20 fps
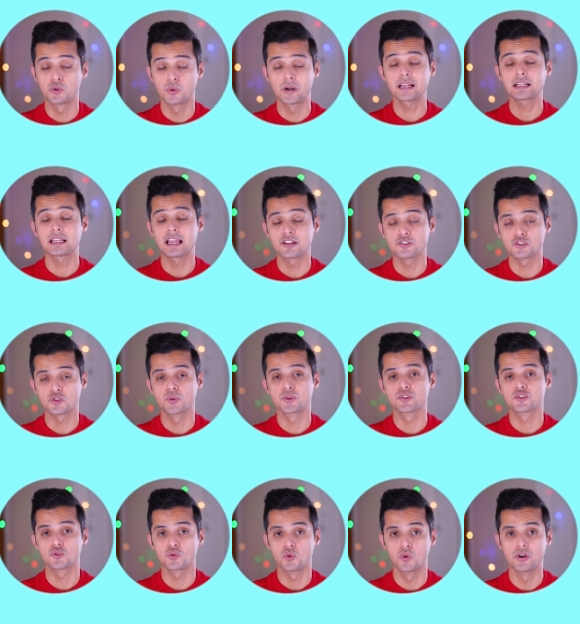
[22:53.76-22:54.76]
correct answer
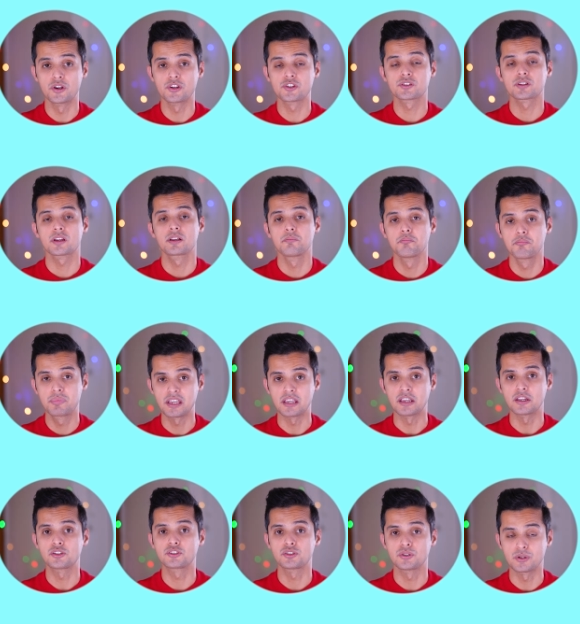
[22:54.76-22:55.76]
is choice
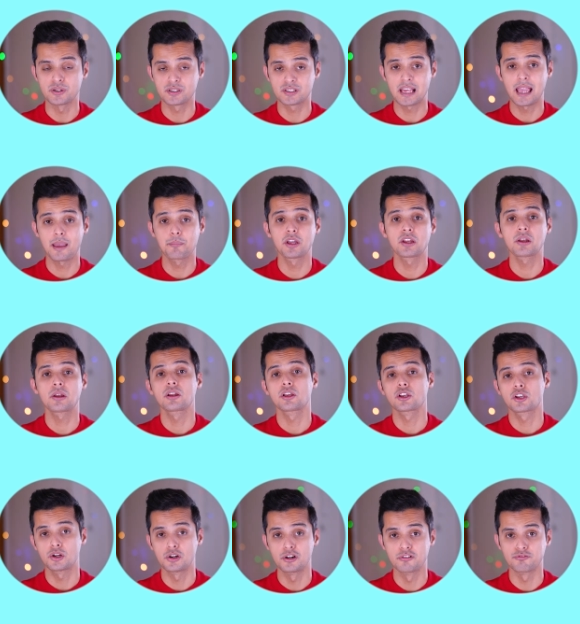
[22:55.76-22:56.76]
B, to examine
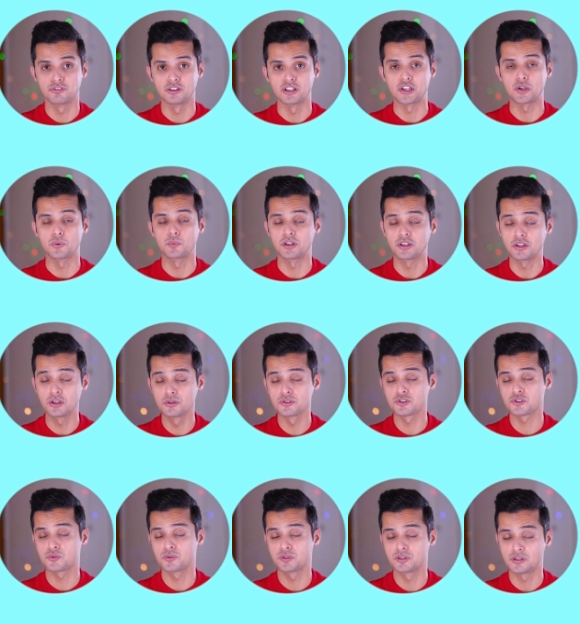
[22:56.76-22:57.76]
carefully. When you
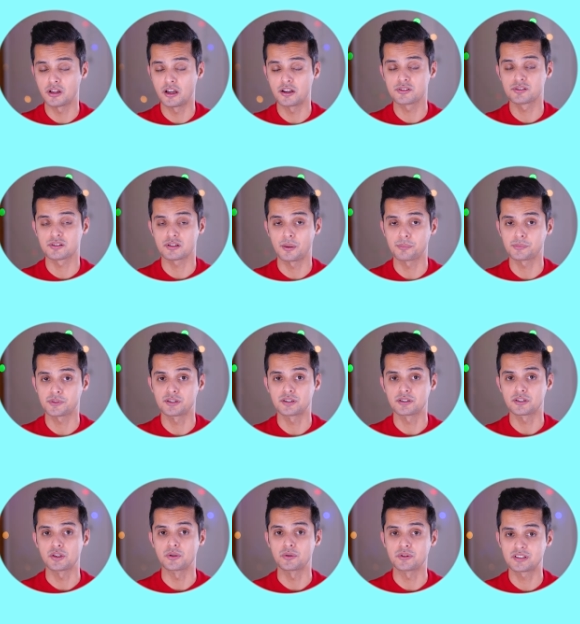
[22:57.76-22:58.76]
scrutinize
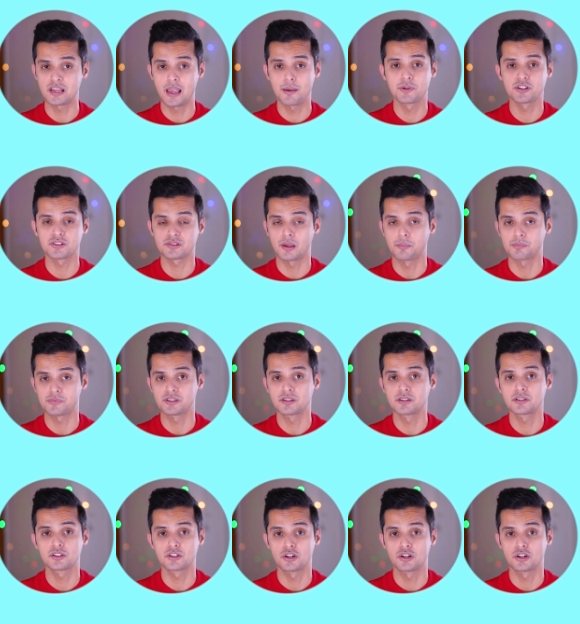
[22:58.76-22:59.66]
something, you examine something